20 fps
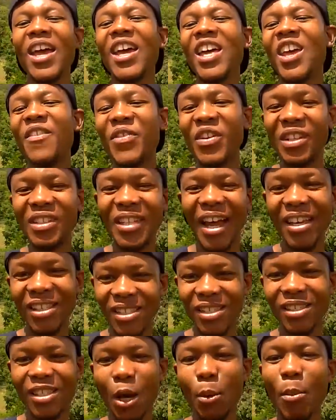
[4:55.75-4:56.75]
And if it
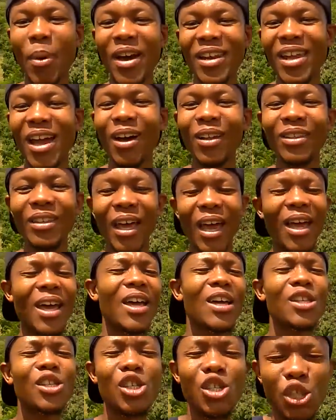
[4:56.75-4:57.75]
touches somebody out there,
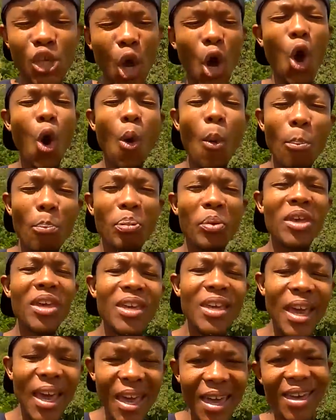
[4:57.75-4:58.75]
so
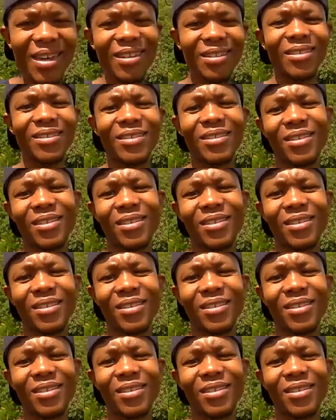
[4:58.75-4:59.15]
be it.